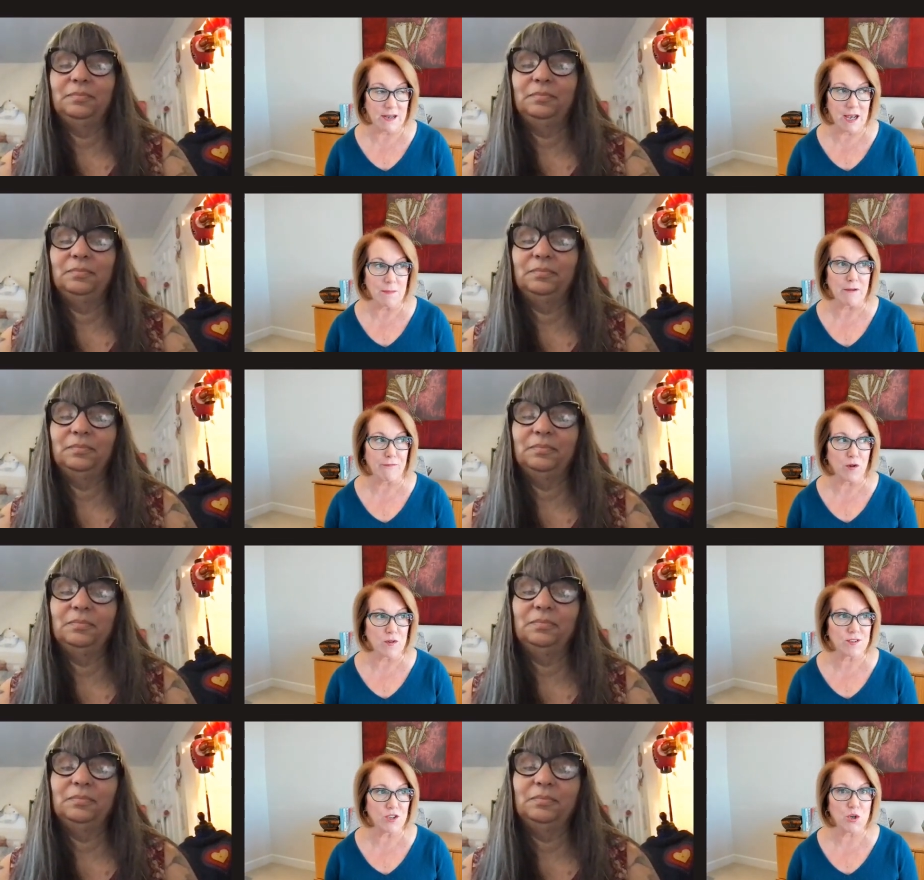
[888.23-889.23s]
Speaker 1: I had my
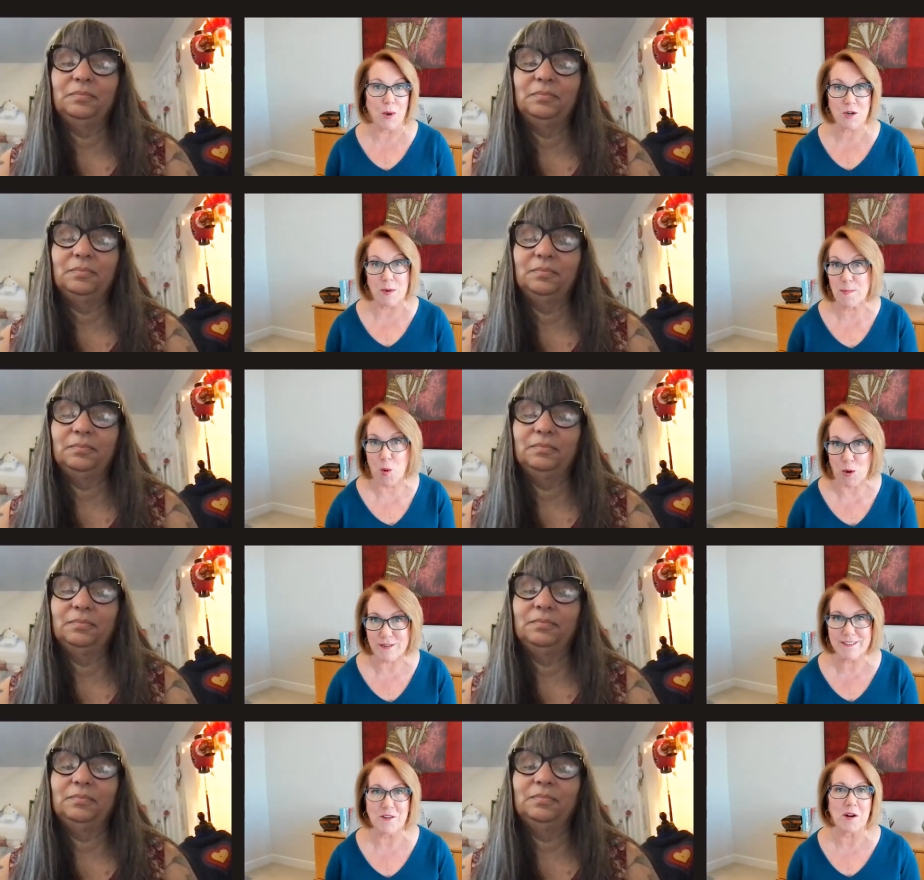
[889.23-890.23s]
first direct
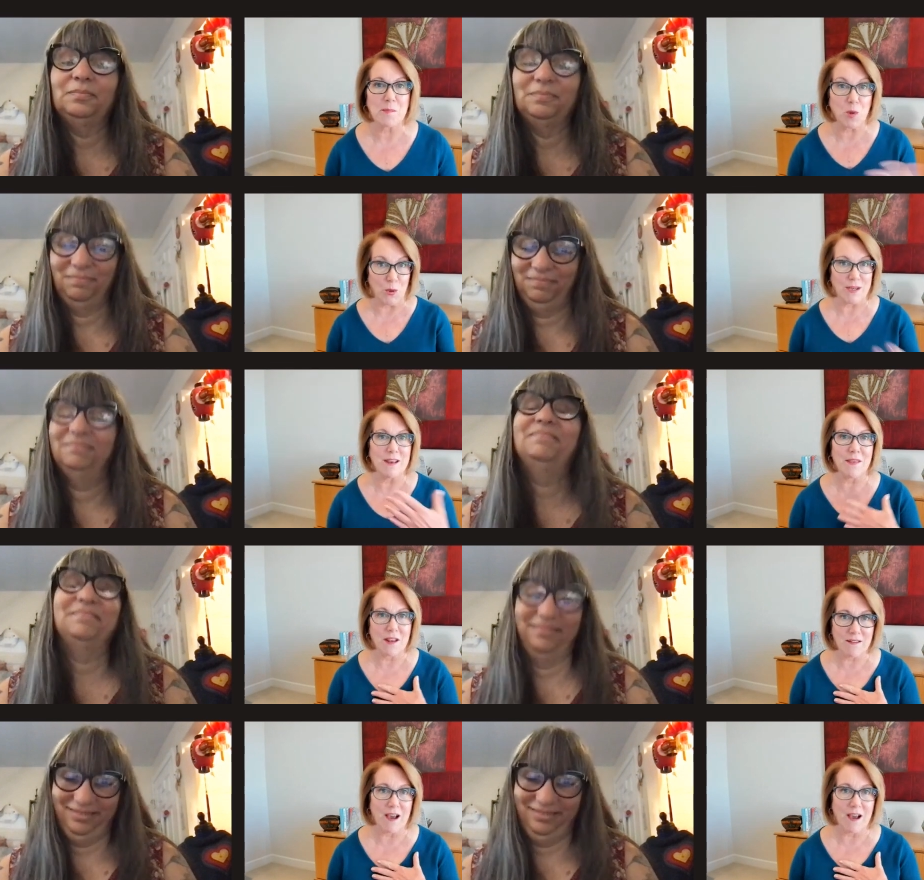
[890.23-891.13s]
report, you know, an employee that